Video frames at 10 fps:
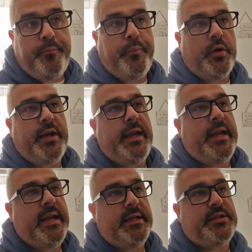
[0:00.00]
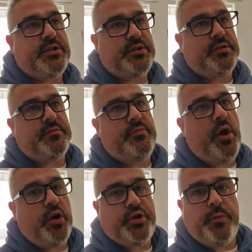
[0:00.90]
but it's
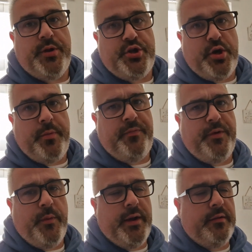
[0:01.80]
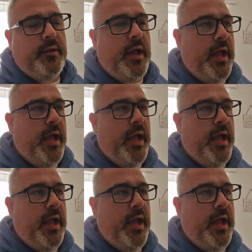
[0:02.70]
not doing the job, if you will,